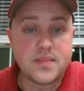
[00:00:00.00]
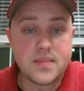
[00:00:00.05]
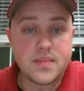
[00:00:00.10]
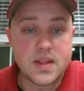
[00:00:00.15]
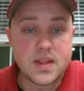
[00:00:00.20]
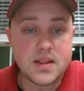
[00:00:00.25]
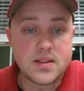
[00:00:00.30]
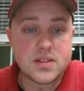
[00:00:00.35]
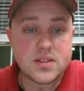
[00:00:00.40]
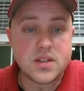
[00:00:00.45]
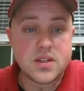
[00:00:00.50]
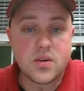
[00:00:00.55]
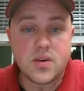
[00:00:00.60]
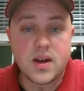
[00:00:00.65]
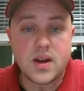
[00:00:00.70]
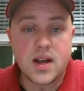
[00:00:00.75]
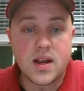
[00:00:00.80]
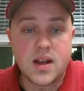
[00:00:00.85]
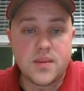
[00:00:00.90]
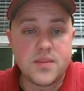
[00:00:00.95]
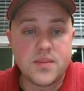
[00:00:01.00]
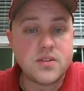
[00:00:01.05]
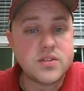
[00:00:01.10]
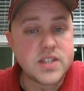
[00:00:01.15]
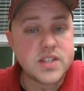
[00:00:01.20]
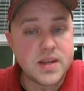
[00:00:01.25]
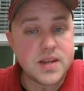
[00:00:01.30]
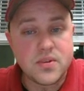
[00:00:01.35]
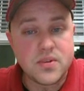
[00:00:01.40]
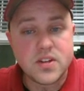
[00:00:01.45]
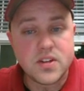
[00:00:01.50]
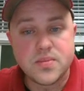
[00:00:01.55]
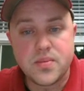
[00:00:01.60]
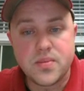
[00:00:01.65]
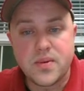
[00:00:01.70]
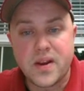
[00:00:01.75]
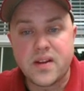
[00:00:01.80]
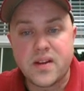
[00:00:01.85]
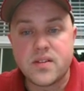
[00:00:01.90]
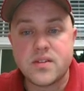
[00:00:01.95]
So use temporary
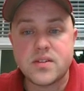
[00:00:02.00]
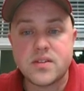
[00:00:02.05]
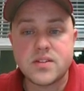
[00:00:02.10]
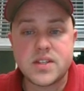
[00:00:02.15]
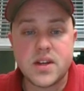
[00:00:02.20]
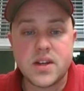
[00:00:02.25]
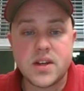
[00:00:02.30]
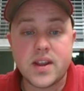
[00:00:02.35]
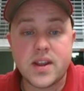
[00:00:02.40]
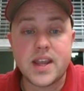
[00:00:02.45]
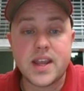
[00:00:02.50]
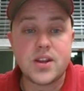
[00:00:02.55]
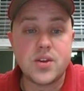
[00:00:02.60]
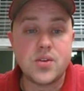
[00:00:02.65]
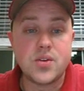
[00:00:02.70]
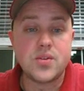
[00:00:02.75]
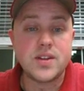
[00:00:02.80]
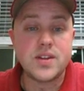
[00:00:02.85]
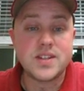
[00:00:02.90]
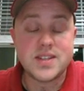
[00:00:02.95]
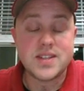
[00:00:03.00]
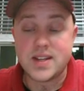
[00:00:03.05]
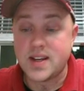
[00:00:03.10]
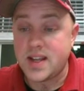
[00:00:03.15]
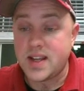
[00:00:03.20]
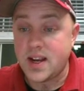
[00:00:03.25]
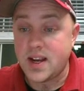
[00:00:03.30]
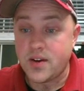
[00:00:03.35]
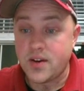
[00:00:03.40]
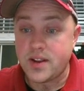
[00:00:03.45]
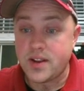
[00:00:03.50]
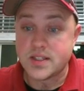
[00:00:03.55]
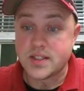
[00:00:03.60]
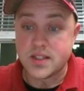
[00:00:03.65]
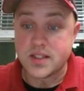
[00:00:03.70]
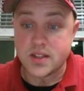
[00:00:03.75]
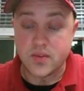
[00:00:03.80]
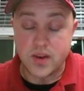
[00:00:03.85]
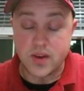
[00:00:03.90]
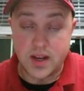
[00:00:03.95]
sprinklers to irrigate newly seeded areas. In the
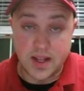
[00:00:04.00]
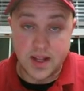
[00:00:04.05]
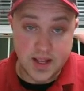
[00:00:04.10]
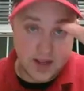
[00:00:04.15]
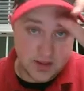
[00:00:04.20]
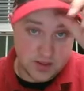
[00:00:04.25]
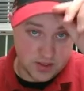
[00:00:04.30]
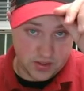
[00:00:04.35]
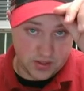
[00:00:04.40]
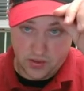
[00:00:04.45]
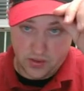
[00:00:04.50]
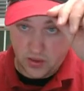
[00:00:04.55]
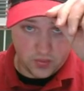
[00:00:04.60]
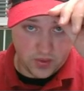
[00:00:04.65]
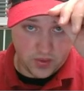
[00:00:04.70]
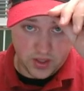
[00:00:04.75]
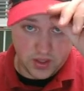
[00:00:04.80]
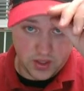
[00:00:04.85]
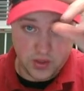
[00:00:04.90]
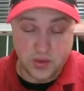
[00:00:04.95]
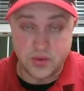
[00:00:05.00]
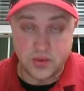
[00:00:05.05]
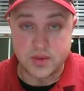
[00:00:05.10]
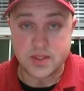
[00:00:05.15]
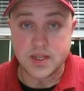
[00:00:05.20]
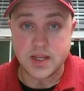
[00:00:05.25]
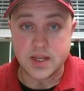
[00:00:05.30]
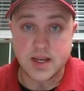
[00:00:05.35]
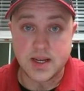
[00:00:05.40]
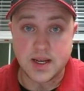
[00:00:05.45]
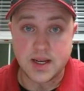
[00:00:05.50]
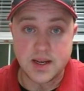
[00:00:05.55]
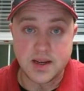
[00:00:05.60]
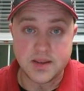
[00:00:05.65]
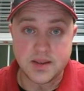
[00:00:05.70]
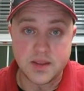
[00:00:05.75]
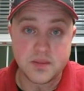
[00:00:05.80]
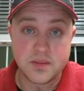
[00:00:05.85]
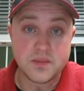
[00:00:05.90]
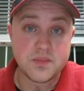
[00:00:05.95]
greenhouse, we use
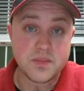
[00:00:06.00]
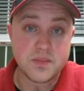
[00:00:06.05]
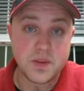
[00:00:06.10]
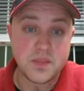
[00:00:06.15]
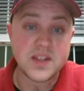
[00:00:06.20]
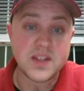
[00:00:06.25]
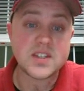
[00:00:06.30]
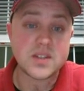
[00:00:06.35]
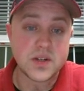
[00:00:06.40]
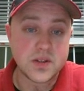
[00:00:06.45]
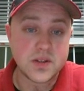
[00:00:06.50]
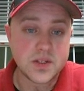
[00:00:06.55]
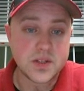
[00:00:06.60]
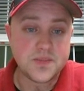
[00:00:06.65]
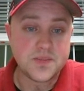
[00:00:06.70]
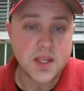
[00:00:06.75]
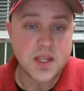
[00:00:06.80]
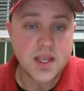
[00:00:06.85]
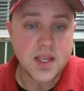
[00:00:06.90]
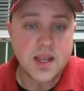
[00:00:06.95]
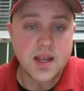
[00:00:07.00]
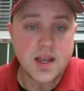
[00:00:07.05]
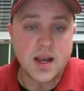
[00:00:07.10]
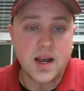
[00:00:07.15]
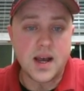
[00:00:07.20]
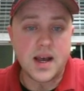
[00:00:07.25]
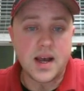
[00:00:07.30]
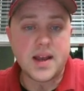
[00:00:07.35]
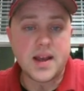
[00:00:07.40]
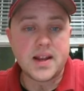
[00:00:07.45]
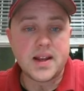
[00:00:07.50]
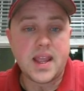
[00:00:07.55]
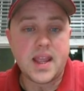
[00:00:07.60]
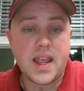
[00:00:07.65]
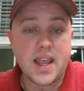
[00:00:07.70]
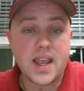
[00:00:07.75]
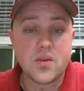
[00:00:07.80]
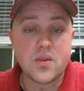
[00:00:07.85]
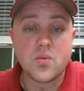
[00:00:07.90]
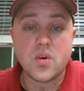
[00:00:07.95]
the misters.
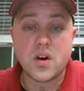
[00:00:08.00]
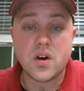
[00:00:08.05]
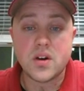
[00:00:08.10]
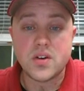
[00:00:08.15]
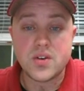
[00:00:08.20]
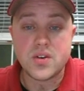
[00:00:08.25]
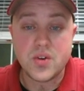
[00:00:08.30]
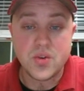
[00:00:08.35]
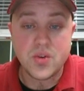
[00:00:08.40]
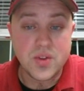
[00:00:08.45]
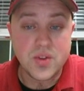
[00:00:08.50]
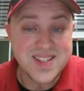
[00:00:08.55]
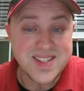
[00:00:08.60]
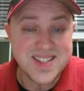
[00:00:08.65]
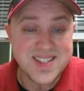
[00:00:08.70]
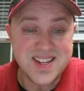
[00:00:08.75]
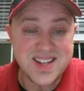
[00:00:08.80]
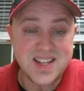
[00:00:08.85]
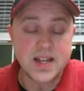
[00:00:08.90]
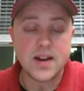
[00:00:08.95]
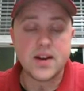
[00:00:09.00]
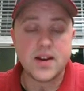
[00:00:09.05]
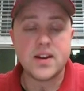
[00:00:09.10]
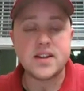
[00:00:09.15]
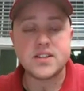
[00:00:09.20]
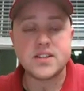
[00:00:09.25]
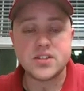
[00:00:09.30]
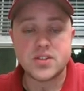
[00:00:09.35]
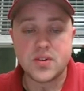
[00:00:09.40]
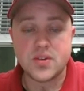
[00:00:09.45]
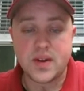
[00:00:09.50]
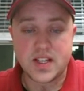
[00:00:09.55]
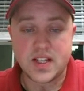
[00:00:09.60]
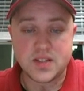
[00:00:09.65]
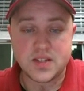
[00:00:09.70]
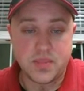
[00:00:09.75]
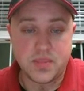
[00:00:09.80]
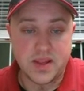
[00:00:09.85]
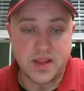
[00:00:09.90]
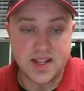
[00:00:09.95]
Hand water newly seeded areas and
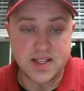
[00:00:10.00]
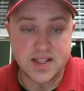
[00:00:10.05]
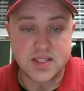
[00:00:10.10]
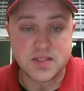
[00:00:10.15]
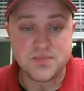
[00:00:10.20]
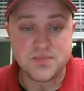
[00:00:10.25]
transplants.